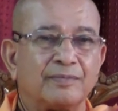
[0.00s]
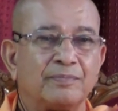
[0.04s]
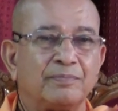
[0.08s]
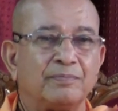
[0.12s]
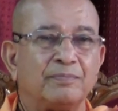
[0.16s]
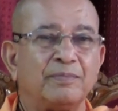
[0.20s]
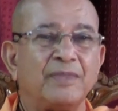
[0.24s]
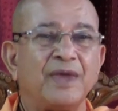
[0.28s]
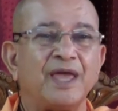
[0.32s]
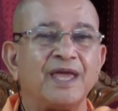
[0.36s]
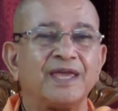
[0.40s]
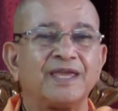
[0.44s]

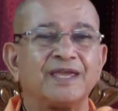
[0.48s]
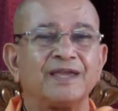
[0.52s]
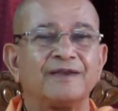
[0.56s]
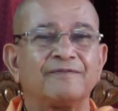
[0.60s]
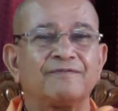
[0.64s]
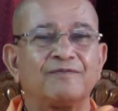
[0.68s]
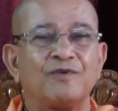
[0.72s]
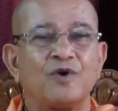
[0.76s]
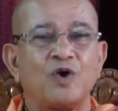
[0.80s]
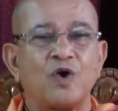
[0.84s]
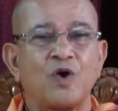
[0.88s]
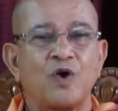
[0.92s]
making
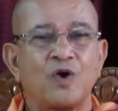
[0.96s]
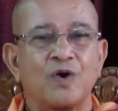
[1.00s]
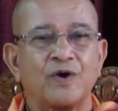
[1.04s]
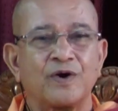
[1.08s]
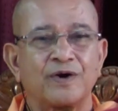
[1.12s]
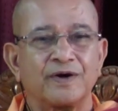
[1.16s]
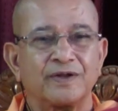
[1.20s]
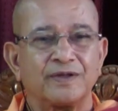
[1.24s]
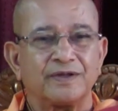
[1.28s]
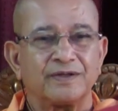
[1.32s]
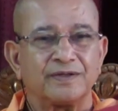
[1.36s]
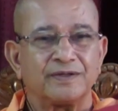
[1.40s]

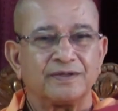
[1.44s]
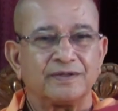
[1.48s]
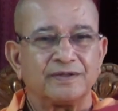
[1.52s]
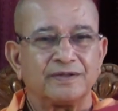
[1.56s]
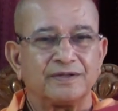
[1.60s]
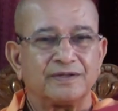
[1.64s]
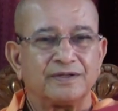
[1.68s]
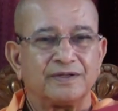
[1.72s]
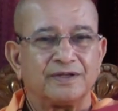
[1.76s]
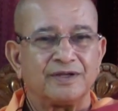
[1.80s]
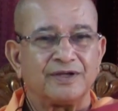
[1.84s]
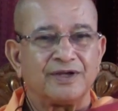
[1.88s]
flour,
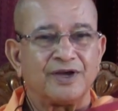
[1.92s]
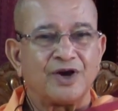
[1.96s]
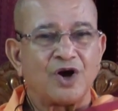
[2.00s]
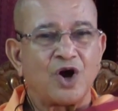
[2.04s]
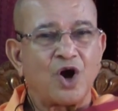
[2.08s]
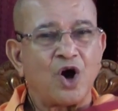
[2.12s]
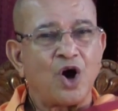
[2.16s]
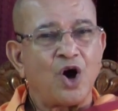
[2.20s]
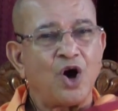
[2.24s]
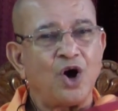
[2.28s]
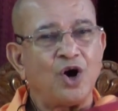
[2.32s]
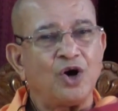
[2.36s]

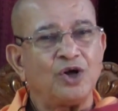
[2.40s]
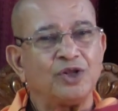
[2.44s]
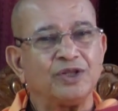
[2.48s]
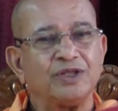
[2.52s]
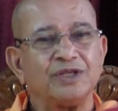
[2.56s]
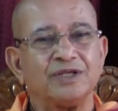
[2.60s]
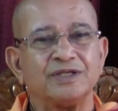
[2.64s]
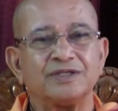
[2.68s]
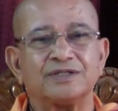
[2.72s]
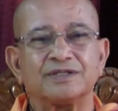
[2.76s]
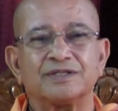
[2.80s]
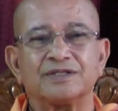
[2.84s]
all
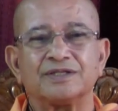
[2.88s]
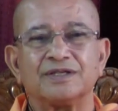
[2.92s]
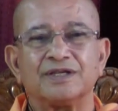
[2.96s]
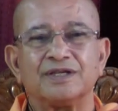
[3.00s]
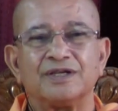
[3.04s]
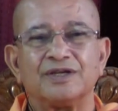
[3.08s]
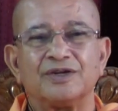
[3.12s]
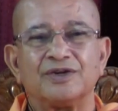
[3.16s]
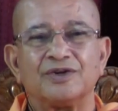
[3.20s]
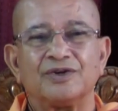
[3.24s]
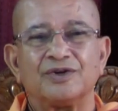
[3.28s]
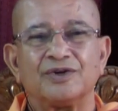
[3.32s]
this,
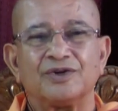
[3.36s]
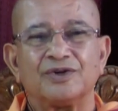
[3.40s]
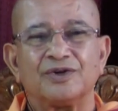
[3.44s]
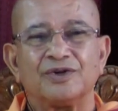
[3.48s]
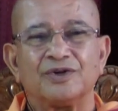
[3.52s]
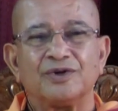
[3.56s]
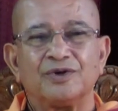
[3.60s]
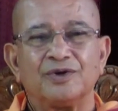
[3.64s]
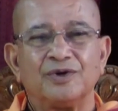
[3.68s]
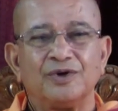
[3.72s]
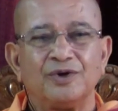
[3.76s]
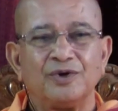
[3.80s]

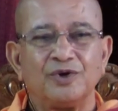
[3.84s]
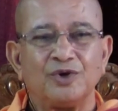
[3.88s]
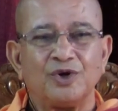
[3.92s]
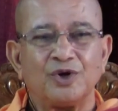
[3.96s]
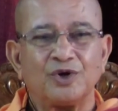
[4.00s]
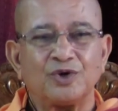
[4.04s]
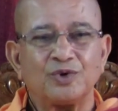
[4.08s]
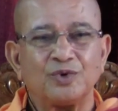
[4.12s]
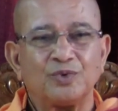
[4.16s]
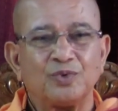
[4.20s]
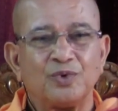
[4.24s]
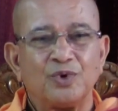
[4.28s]
you have
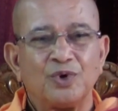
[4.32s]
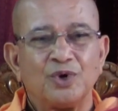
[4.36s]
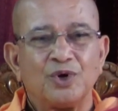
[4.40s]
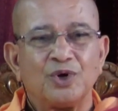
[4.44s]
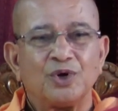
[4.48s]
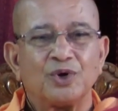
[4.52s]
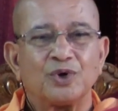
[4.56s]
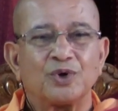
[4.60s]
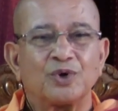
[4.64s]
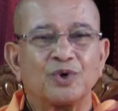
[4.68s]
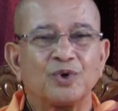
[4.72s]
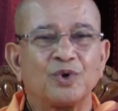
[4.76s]
to
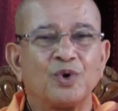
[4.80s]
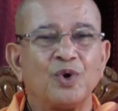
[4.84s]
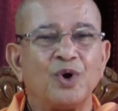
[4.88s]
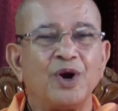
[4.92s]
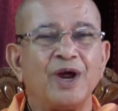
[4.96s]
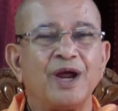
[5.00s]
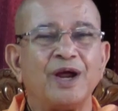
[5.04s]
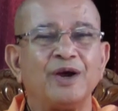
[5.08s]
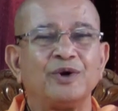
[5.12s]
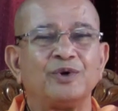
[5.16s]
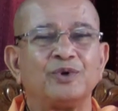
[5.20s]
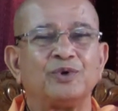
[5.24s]
go
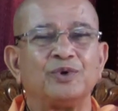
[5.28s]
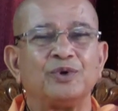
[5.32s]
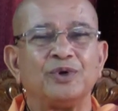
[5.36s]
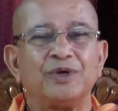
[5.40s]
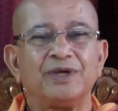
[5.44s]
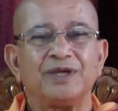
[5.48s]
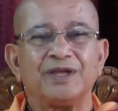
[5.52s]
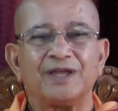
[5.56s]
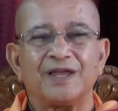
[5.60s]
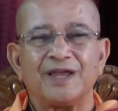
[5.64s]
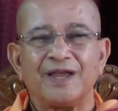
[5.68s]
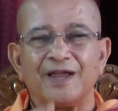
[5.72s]
on
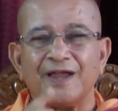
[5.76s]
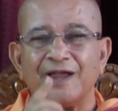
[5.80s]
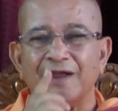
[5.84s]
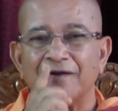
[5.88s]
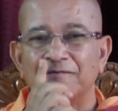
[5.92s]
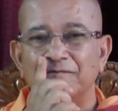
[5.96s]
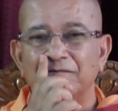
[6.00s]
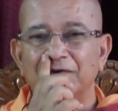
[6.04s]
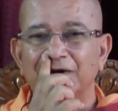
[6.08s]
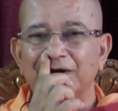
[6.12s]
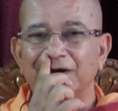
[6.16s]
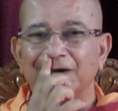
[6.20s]
doing
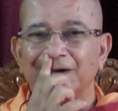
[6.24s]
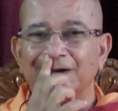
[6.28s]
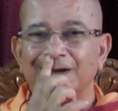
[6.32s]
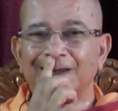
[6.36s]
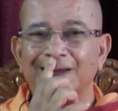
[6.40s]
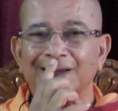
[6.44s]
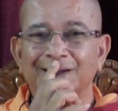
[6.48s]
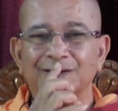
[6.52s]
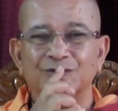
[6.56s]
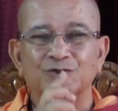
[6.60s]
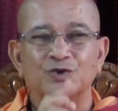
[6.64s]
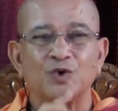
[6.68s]
every
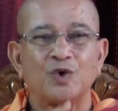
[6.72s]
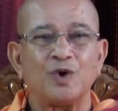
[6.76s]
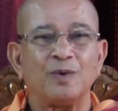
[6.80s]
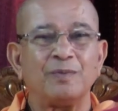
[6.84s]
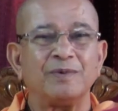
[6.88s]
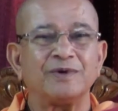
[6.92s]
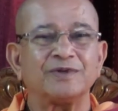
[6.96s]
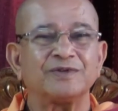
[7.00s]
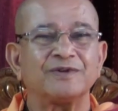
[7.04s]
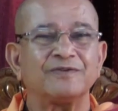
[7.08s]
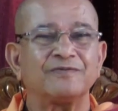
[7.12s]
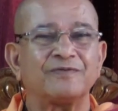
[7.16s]
day so
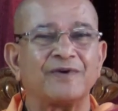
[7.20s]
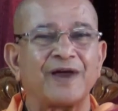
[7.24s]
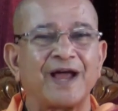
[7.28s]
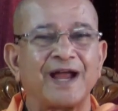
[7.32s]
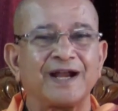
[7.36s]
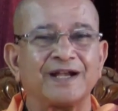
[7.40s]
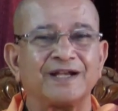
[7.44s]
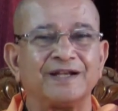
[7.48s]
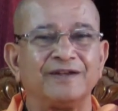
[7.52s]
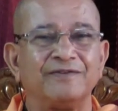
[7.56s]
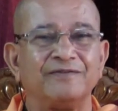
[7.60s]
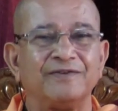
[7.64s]
much of
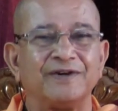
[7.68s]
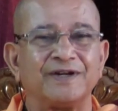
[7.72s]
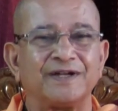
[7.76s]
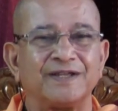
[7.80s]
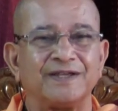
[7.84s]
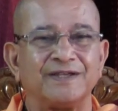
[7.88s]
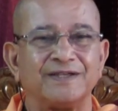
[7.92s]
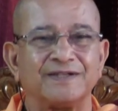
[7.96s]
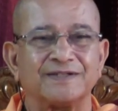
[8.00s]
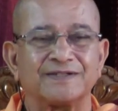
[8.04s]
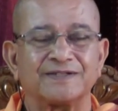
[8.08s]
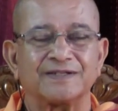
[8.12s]

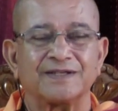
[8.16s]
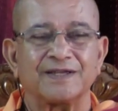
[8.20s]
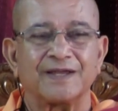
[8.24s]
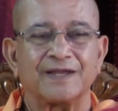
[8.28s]
activities.